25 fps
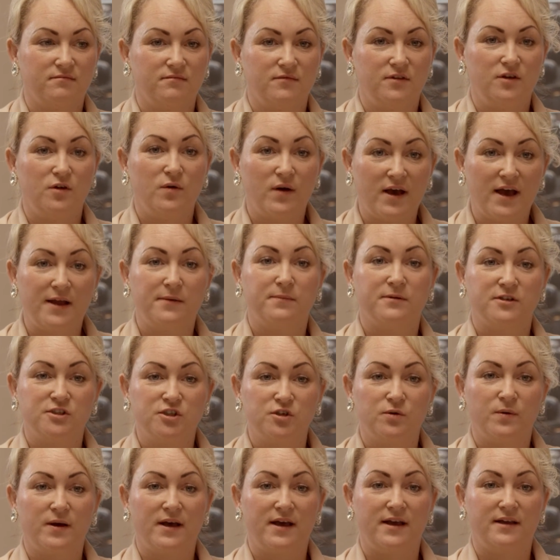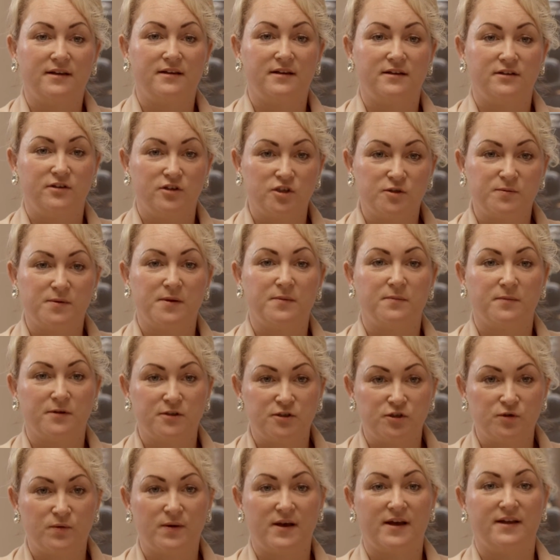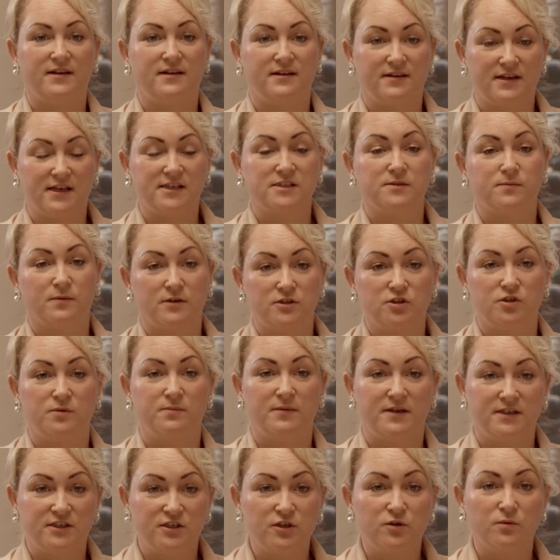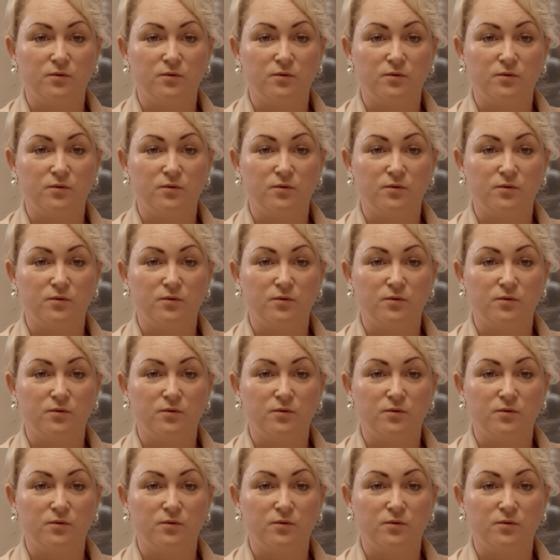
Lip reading: You had what you had and you spent what you had, and that's what you might do